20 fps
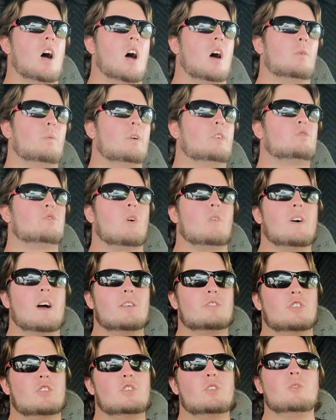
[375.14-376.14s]
We drove
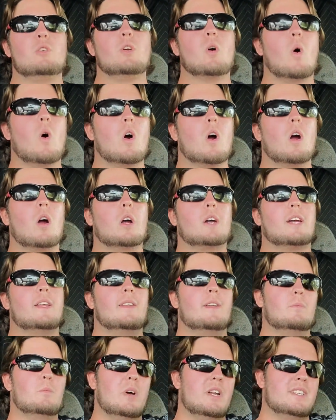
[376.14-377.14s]
out to New York and
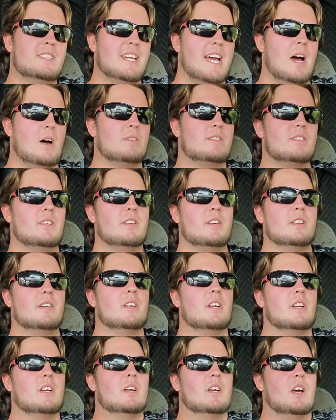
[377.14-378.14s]
then went down to
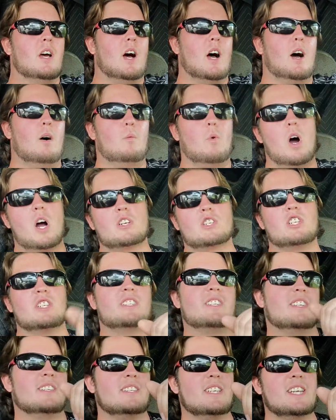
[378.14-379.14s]

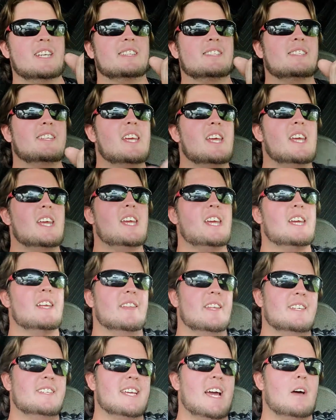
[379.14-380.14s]
Washington, D.C.,
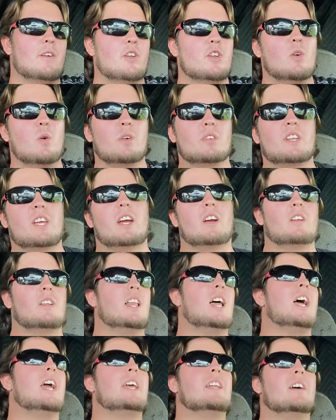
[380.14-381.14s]
and then down to North
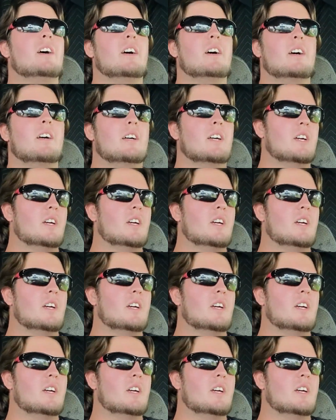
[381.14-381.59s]
Carolina,